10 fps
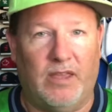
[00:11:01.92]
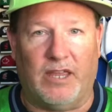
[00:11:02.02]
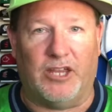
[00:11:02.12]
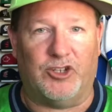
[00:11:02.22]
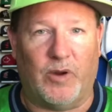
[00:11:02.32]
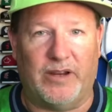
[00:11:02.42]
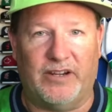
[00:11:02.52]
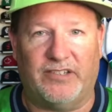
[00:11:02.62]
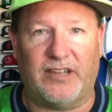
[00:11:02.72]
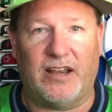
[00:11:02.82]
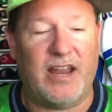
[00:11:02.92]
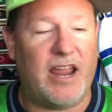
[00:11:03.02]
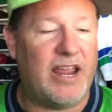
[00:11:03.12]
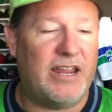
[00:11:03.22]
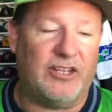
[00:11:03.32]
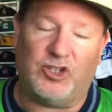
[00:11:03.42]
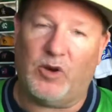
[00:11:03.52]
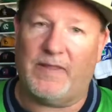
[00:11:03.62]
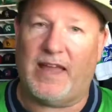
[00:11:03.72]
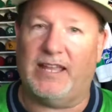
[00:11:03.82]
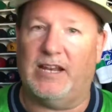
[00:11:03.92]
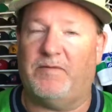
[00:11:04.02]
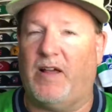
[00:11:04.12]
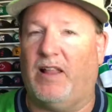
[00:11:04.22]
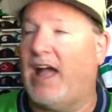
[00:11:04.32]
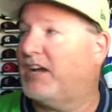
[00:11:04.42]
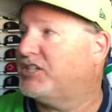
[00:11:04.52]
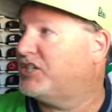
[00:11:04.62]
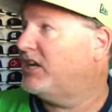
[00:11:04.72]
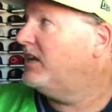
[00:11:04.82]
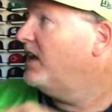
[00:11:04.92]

Enjoy your Sunday. Enjoy that NFL action.